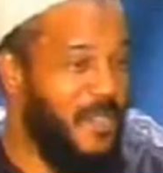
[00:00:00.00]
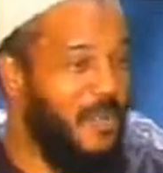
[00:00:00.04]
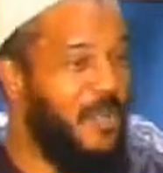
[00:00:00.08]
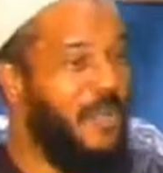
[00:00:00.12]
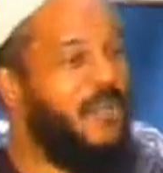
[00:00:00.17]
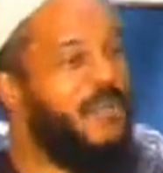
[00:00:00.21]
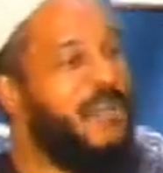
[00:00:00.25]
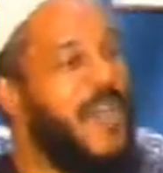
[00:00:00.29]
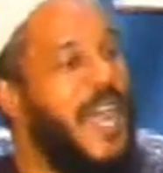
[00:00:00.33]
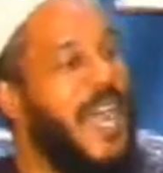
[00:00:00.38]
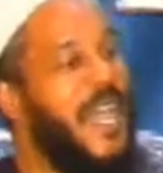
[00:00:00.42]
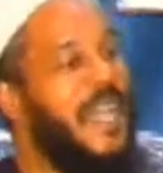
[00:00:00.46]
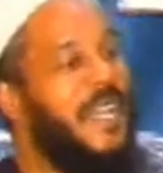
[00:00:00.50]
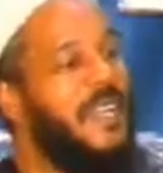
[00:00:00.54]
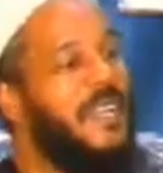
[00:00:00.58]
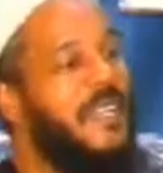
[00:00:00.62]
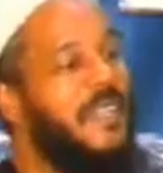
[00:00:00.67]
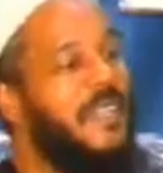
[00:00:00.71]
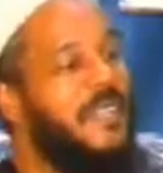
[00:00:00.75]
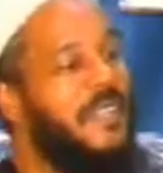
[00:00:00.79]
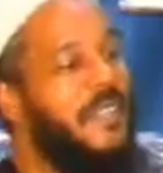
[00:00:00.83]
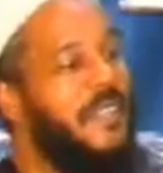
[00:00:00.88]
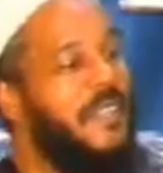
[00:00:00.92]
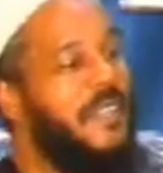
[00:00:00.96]
You will
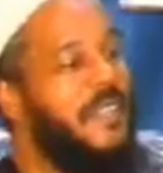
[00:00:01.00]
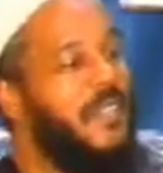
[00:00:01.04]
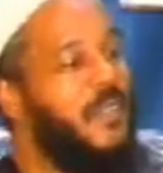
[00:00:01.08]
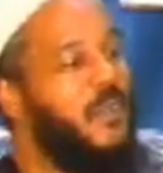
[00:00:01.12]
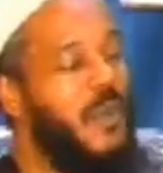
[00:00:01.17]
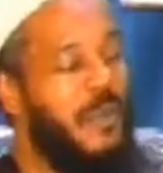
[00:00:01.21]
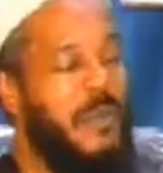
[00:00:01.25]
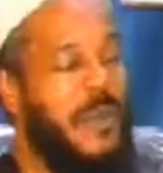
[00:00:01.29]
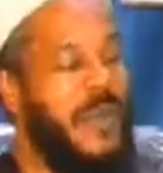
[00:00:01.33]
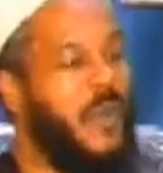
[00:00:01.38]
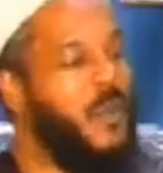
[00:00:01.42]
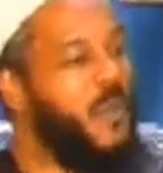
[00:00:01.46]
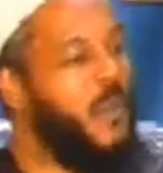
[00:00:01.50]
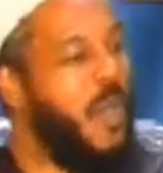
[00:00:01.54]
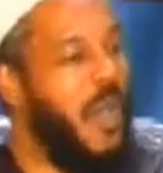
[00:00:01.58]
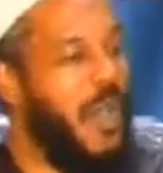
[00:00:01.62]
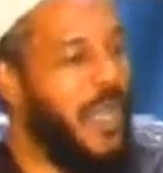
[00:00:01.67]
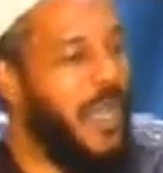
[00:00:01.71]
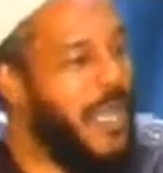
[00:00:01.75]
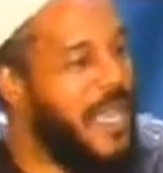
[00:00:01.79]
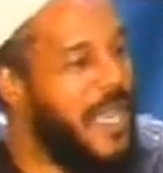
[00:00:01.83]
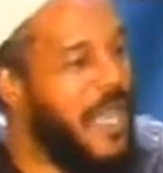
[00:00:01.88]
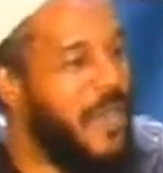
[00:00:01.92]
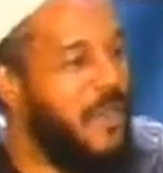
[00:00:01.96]
find women
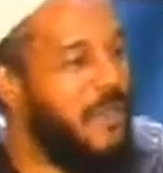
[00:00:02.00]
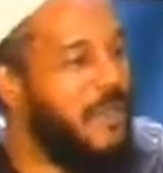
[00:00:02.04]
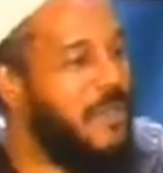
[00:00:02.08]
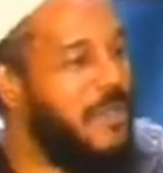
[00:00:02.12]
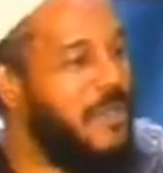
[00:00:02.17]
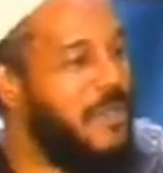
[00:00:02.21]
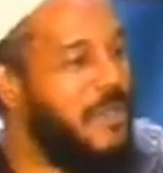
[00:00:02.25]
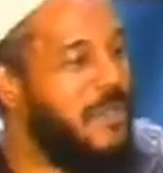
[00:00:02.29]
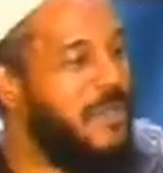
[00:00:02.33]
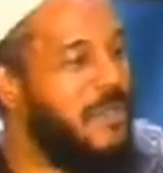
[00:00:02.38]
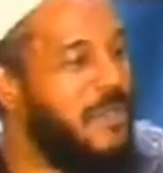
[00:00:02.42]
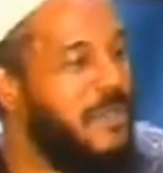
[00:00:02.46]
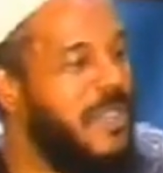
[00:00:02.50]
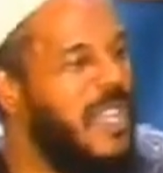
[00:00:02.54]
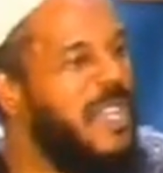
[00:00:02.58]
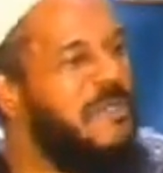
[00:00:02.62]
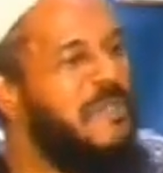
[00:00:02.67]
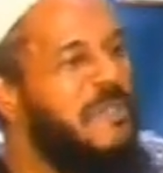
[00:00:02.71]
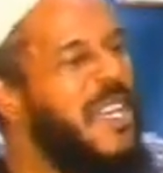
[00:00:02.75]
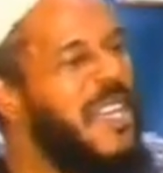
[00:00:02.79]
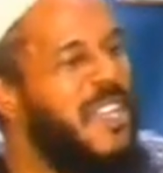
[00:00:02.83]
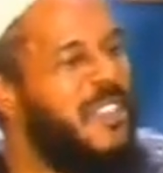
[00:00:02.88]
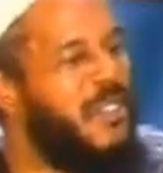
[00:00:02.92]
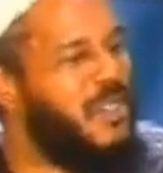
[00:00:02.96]
walking out
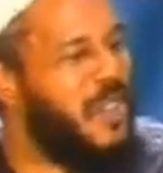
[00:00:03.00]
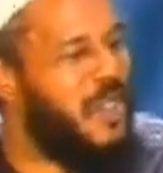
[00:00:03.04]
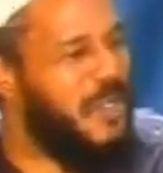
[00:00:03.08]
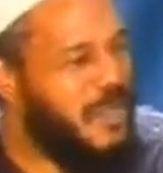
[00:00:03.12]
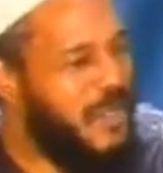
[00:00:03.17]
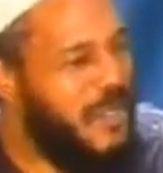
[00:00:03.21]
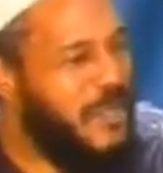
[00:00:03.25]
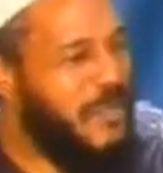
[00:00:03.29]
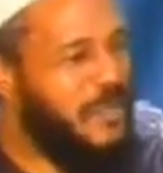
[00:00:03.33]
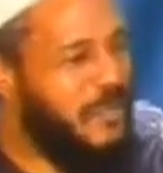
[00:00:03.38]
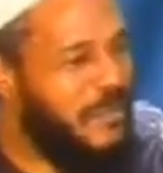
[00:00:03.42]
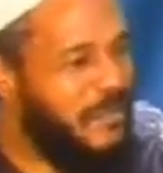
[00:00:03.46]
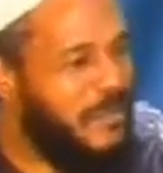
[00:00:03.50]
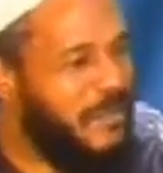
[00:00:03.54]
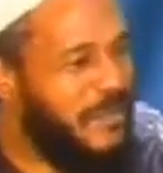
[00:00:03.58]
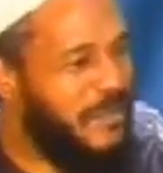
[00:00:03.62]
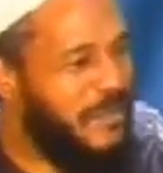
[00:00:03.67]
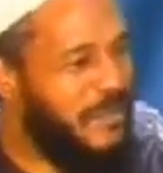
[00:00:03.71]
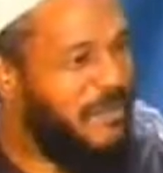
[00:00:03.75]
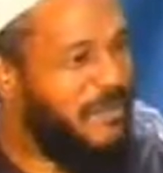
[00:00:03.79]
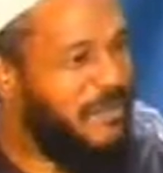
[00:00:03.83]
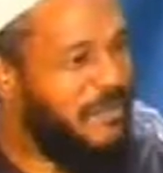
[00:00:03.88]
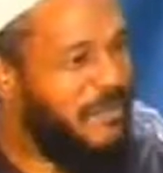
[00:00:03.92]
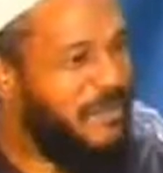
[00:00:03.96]
in miniskirts
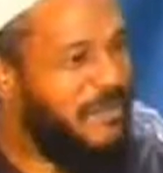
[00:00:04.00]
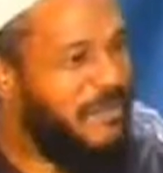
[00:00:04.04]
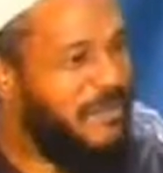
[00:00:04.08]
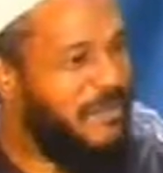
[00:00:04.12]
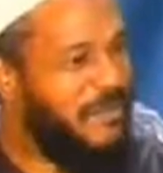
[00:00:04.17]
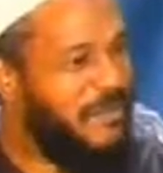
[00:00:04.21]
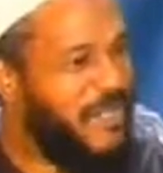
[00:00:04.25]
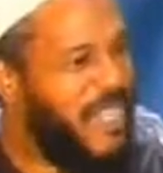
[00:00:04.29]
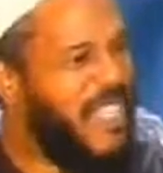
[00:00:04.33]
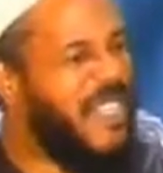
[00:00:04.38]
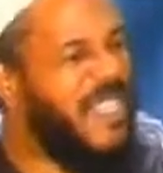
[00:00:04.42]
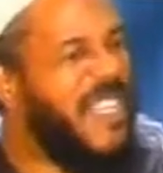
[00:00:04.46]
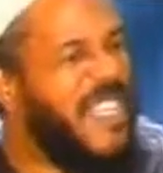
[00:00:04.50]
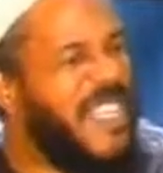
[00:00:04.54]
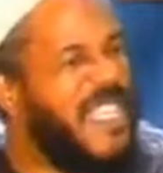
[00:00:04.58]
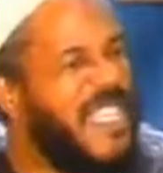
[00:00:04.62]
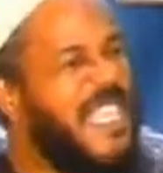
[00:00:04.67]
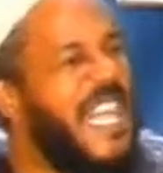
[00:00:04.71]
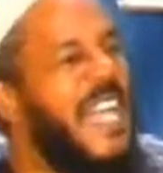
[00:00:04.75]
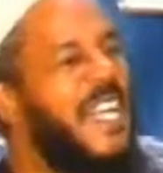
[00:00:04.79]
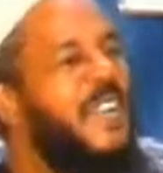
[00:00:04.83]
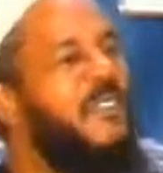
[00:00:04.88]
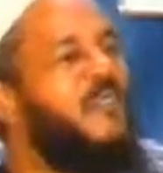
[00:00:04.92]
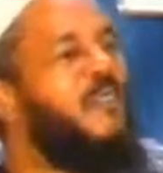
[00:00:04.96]
in the
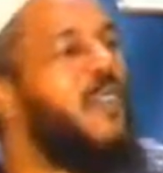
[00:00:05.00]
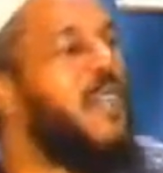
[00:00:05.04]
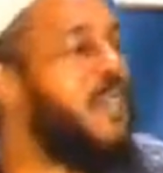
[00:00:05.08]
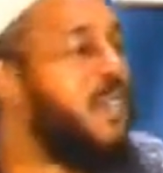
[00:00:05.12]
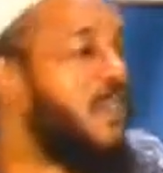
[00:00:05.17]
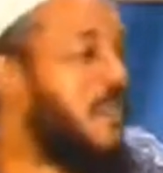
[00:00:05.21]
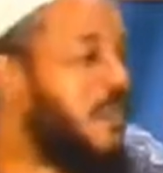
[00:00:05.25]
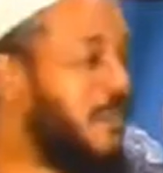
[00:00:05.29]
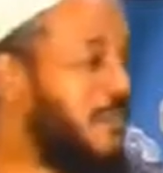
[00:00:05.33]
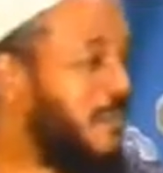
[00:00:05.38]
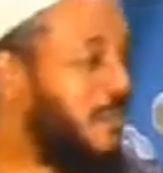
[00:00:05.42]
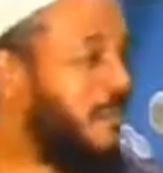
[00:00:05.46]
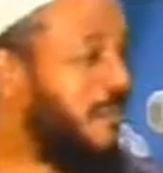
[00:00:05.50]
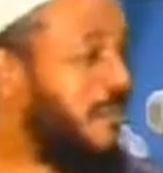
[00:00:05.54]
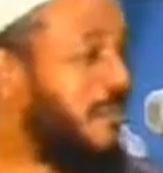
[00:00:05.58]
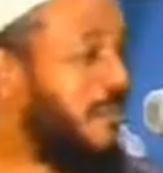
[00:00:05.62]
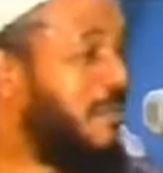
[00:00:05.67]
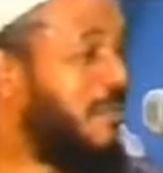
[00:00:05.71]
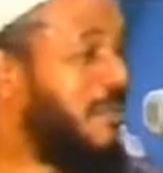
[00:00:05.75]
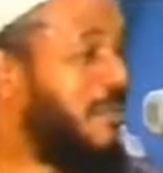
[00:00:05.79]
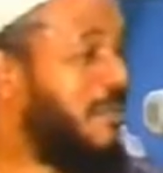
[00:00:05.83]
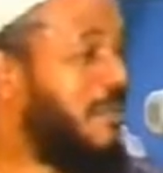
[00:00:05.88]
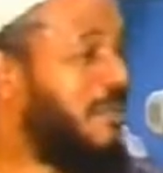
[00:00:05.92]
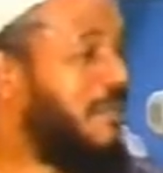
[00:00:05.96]
dead of winter.
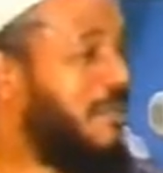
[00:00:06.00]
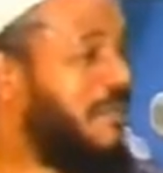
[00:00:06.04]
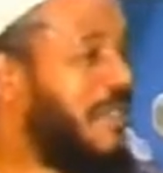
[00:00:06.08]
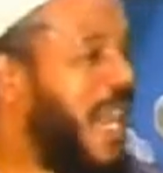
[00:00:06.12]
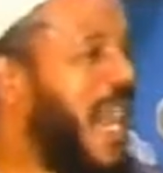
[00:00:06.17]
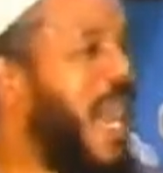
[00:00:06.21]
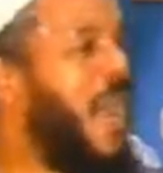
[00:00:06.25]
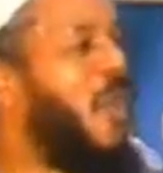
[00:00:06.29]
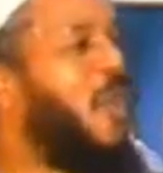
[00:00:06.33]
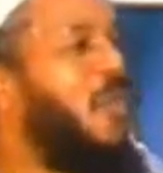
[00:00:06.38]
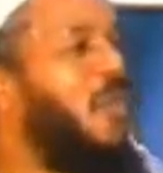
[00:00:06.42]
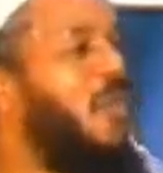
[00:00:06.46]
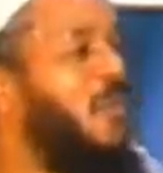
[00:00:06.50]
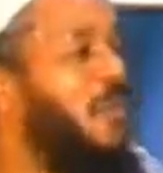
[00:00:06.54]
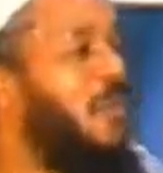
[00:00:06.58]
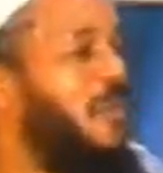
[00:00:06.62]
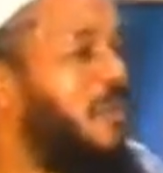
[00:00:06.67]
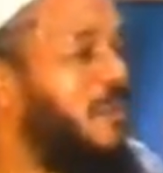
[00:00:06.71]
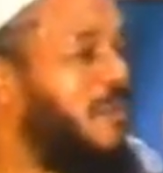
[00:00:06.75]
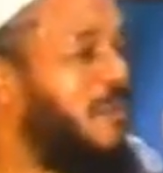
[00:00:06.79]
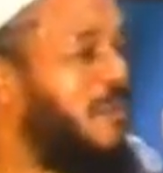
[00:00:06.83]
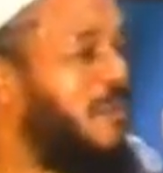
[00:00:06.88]
How?